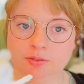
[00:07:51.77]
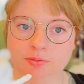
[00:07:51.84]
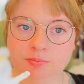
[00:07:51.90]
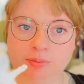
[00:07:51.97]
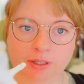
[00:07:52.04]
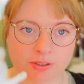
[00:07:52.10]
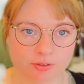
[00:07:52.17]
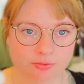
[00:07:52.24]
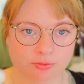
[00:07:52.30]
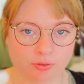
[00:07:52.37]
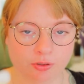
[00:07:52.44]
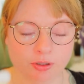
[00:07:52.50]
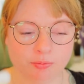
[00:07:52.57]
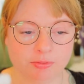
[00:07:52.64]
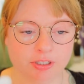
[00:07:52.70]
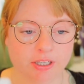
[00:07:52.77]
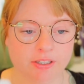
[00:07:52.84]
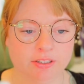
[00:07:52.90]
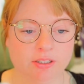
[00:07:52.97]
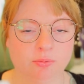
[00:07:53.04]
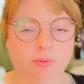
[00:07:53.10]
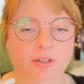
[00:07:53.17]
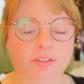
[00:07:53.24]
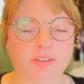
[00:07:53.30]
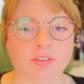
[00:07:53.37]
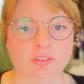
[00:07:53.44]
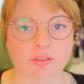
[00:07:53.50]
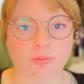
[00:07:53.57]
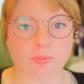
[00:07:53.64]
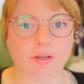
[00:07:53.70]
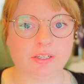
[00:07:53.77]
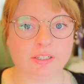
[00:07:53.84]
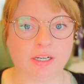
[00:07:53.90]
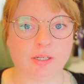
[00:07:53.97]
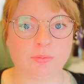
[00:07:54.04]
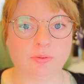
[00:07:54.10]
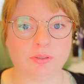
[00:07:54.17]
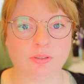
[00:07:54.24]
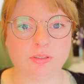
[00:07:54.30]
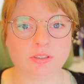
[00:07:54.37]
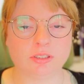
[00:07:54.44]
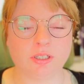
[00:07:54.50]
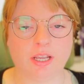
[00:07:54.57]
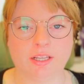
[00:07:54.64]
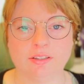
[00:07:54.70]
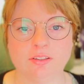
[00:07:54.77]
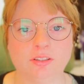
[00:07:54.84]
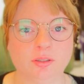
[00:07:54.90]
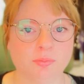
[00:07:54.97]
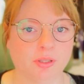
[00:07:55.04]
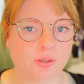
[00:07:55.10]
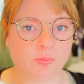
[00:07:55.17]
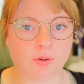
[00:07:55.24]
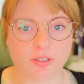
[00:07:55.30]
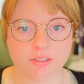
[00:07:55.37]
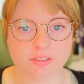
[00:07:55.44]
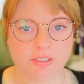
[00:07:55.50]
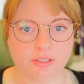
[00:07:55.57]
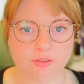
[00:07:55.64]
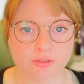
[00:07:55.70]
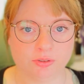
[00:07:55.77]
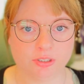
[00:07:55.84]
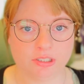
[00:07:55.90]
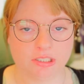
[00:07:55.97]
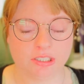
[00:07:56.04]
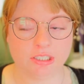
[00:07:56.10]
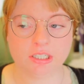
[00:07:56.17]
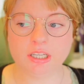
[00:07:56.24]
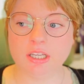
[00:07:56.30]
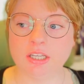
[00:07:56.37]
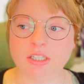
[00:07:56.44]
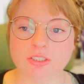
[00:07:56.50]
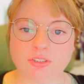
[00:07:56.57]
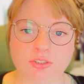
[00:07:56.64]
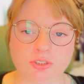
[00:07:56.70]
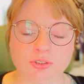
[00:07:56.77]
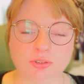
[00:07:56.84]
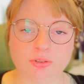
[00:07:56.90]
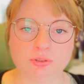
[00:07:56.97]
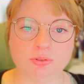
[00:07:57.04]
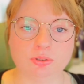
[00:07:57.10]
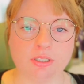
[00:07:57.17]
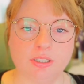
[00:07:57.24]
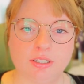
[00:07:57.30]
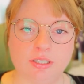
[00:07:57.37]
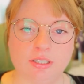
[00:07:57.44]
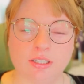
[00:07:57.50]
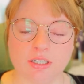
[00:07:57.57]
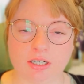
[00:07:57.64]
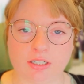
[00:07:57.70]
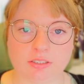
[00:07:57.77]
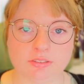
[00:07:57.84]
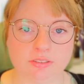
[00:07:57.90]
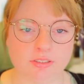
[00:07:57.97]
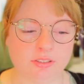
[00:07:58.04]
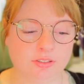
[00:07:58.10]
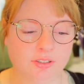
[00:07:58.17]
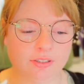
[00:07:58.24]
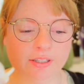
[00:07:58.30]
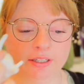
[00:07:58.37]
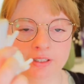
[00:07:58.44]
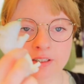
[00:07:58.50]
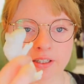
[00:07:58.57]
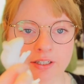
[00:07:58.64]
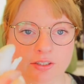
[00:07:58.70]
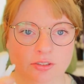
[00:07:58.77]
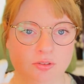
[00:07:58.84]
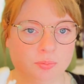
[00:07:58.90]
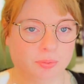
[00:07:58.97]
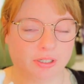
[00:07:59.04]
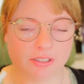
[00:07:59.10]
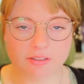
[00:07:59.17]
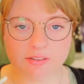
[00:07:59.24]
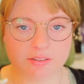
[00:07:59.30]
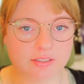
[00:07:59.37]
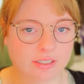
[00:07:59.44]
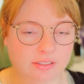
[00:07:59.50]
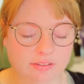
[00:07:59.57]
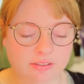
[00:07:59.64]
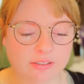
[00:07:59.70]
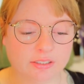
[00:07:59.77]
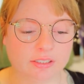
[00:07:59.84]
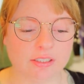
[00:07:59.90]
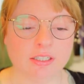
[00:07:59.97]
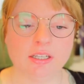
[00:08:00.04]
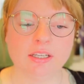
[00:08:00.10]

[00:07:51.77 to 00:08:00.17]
better formed, and then while they're still wet, I will add some like watered down acrylic to the cotton so that it like spreads nicely.